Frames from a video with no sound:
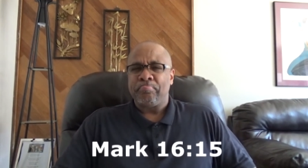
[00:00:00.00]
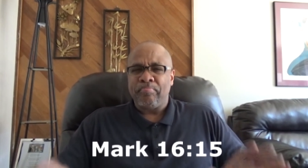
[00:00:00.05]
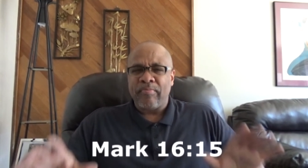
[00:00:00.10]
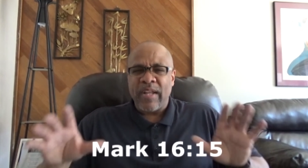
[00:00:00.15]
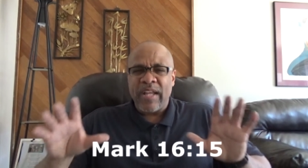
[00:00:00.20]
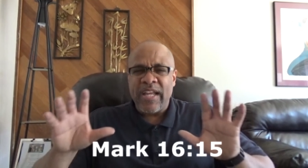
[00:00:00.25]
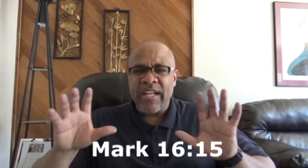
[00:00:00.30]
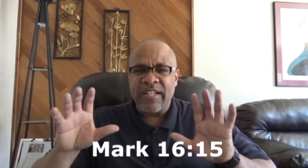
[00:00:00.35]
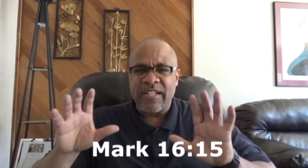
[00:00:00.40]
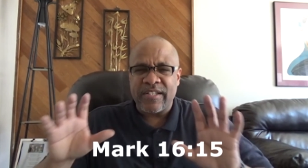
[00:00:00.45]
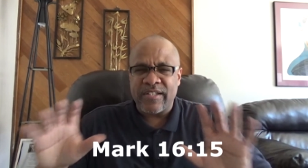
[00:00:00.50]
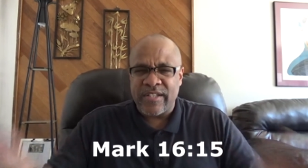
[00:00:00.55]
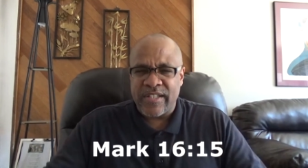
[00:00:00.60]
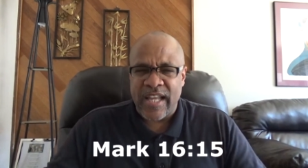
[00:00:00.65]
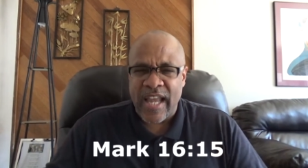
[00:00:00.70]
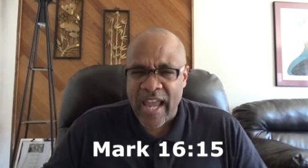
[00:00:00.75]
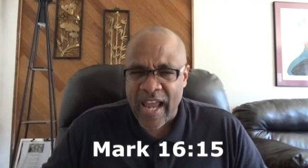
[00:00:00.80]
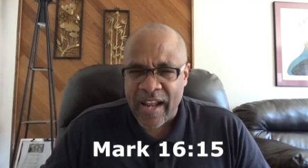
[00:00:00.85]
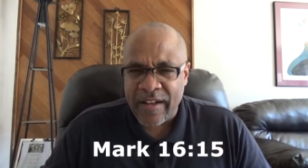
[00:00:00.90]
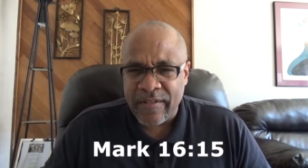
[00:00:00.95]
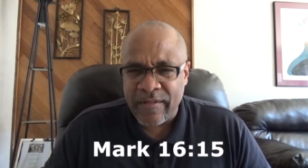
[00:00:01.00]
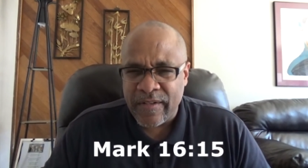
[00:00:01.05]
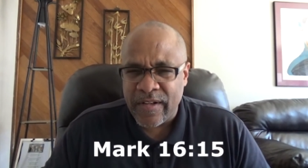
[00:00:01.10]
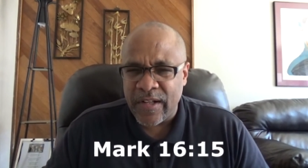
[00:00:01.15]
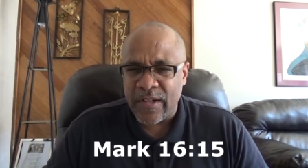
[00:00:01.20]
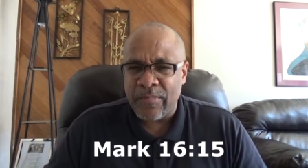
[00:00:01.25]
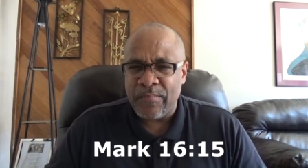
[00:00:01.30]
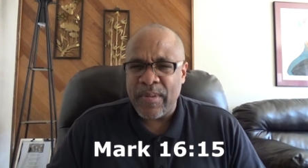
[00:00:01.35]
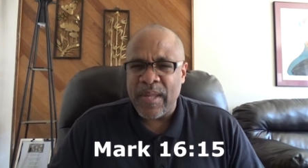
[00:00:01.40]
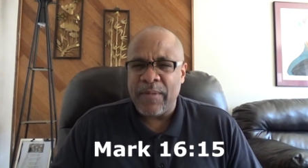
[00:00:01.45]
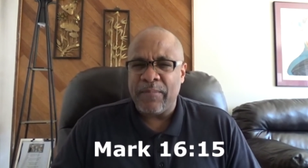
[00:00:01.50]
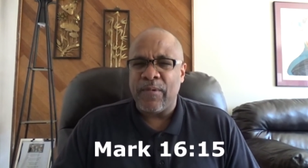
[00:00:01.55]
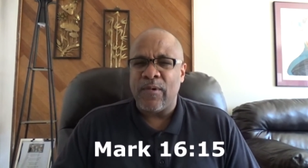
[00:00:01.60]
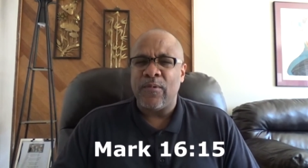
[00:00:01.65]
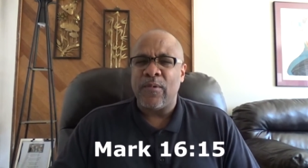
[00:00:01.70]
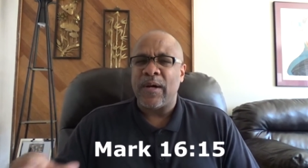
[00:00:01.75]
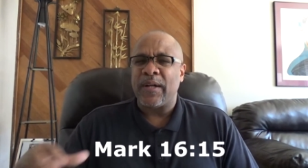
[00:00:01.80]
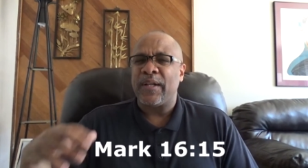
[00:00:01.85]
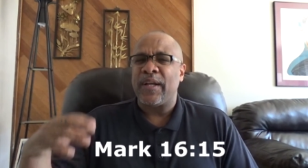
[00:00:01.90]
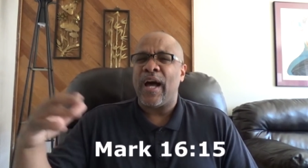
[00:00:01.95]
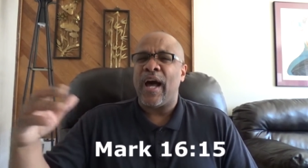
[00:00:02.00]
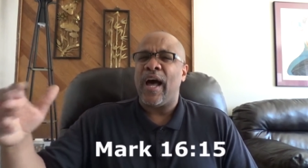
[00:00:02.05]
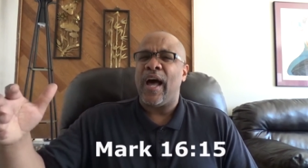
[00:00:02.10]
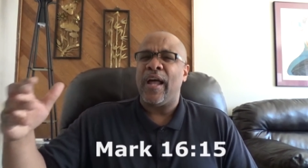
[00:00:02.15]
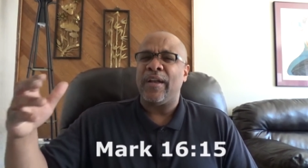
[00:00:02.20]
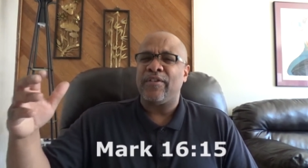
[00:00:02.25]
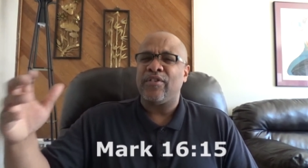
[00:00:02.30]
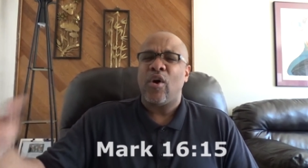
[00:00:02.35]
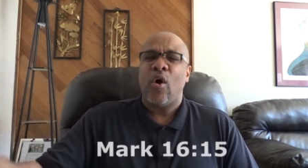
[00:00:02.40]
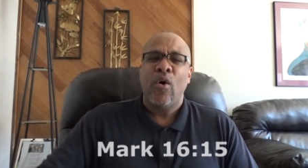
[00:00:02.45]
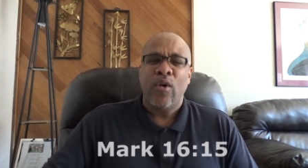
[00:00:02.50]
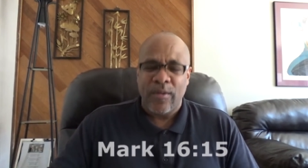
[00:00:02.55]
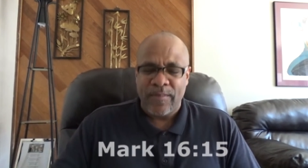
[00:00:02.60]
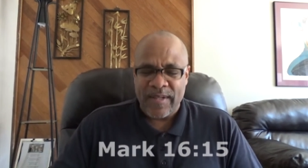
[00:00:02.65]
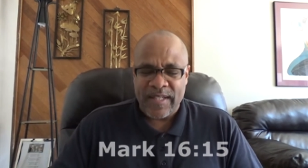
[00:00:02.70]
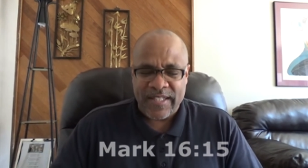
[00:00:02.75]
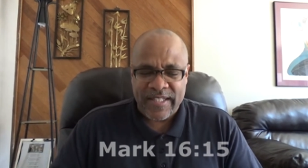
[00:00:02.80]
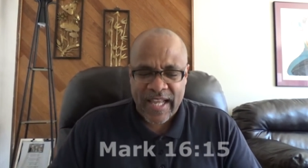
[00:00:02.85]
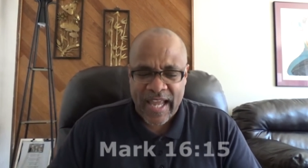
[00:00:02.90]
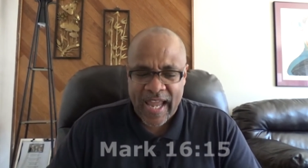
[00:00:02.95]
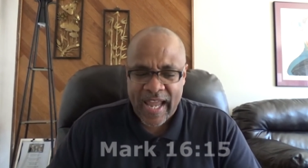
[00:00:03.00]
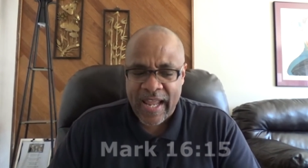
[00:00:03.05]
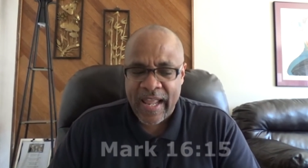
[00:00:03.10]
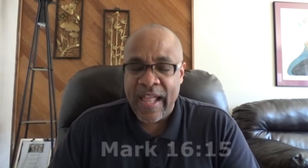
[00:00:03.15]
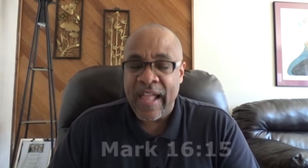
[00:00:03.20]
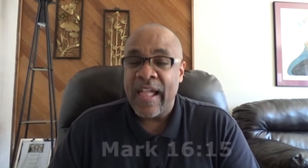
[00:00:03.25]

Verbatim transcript: He said to the people what God told him to say,